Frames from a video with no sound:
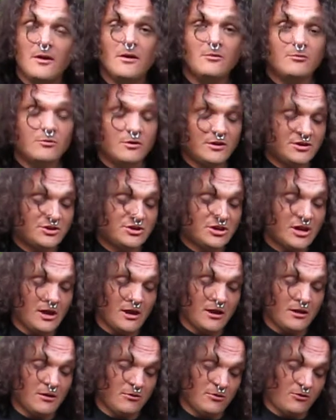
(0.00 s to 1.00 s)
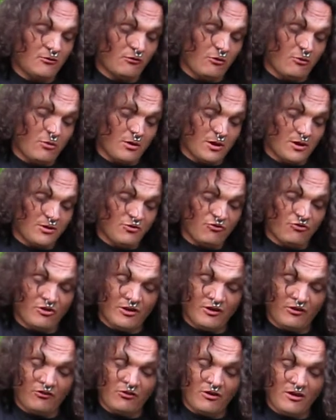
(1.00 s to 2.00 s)
which uh, looks quite
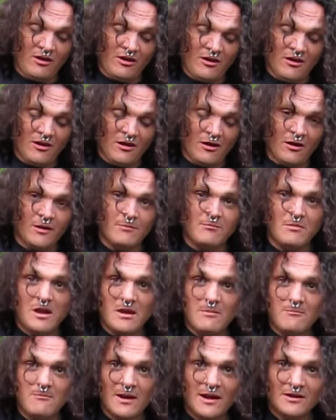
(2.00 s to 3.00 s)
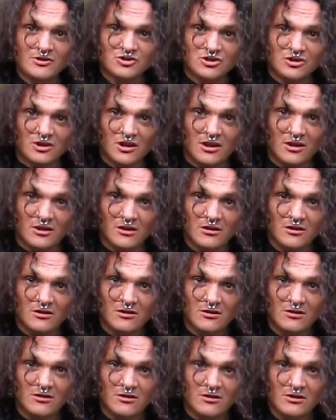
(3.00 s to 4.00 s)
interesting. I'm imagining
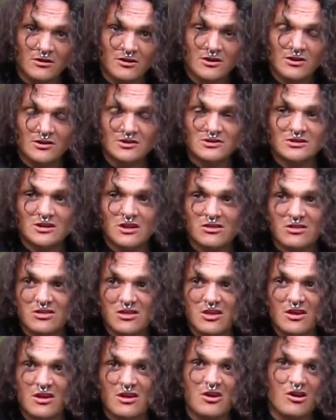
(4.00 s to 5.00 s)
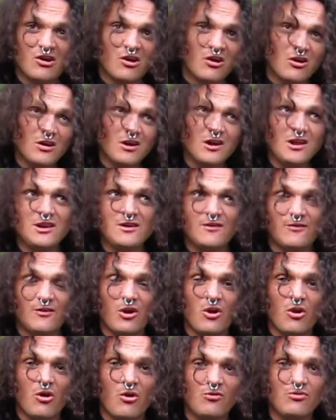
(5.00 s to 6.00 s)
something kind of
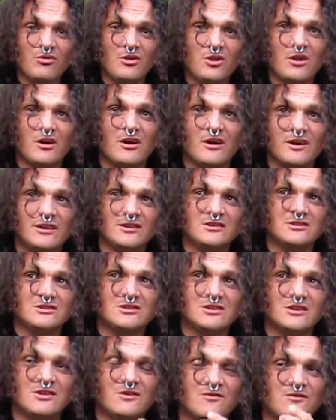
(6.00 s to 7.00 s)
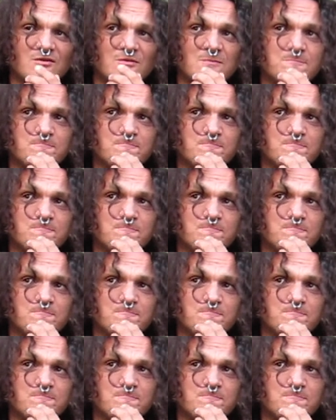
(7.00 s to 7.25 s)
along the lines of